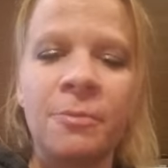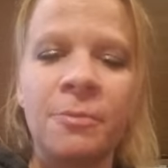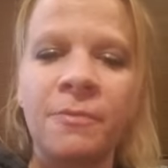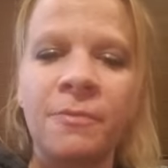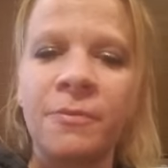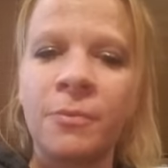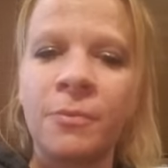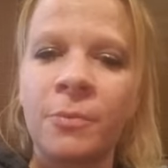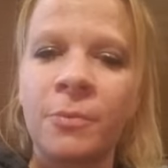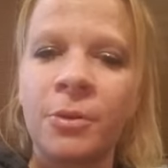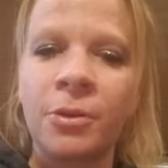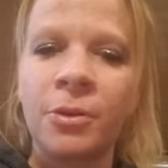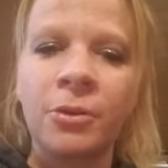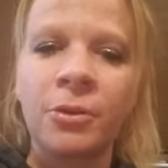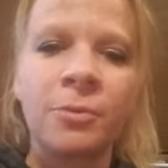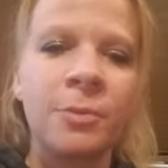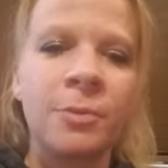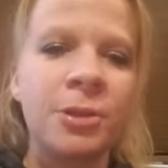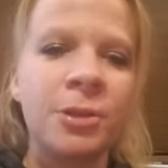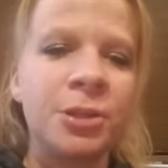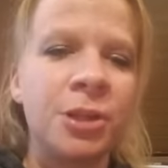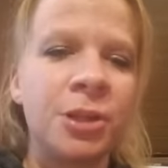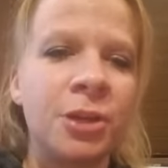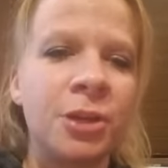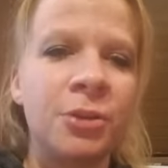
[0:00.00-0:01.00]
If you want to go to my
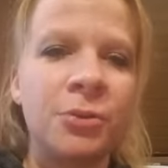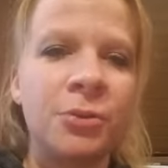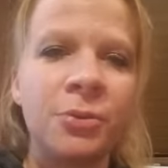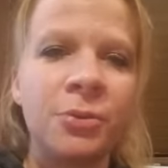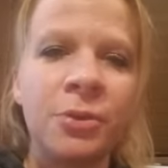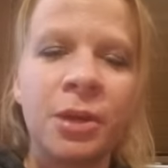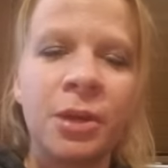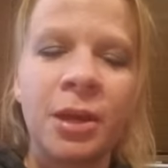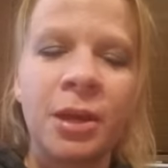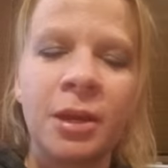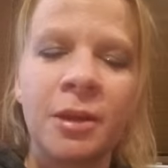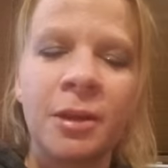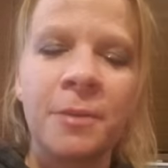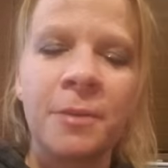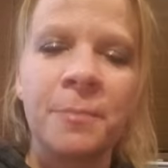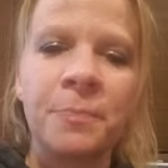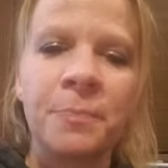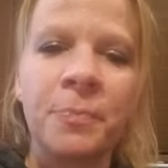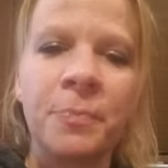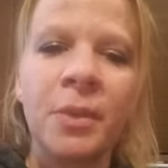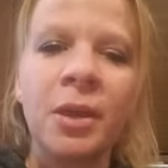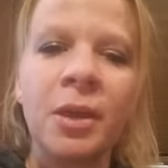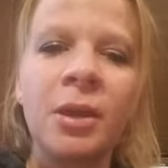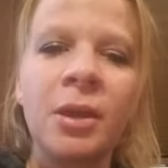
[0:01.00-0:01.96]
channel, you can.